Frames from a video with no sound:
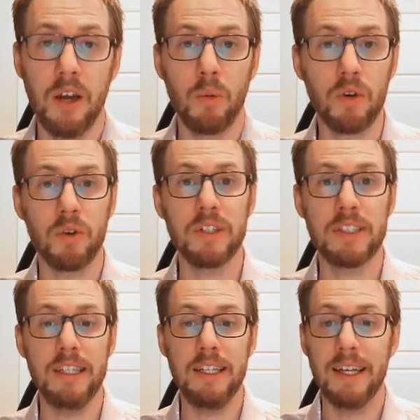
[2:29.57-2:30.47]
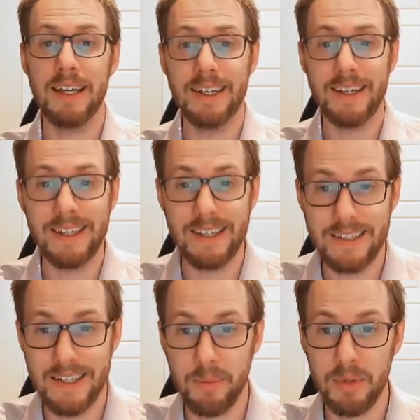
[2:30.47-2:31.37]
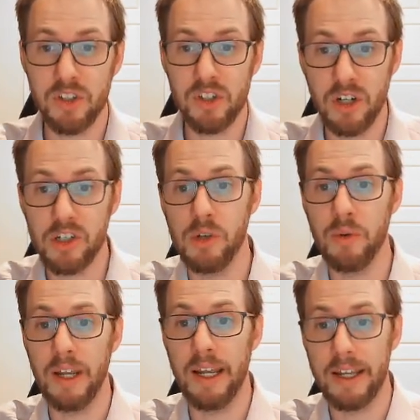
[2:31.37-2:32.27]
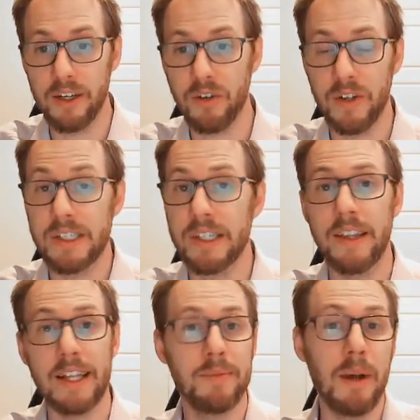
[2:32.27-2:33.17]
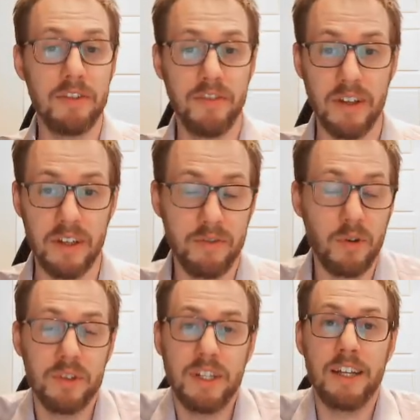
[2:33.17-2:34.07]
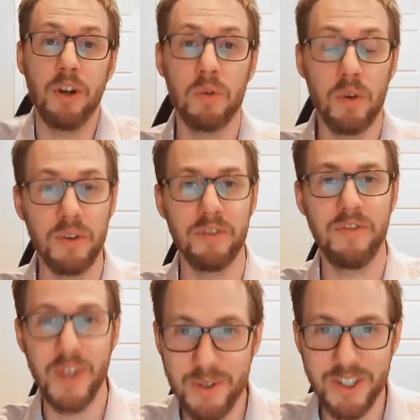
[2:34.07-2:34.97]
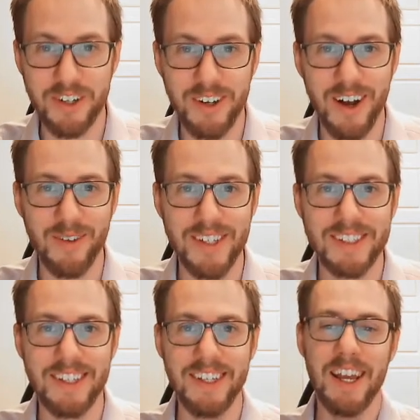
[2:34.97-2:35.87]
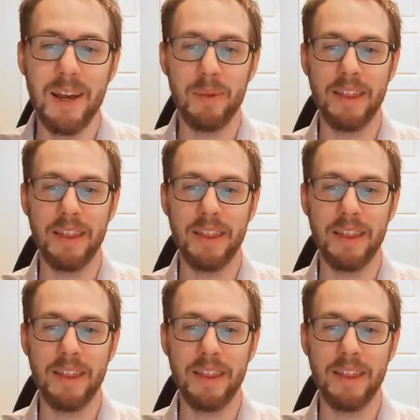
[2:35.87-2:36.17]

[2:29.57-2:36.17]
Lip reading: we're going to see the numbers start to increase. That's my feeling. Of course, I don't know the future, obviously, but